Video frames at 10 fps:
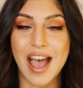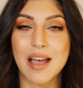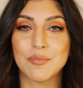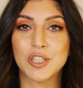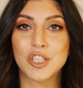
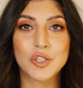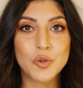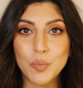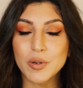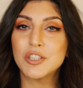I'm
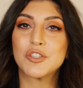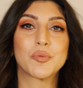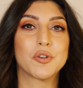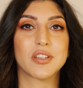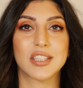super
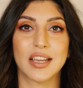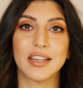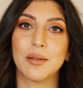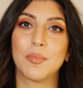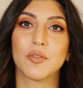super
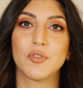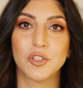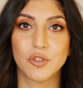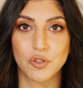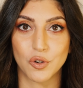excited about
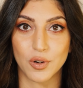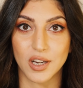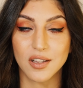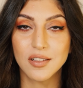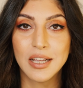this
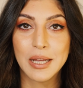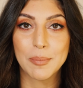tutorial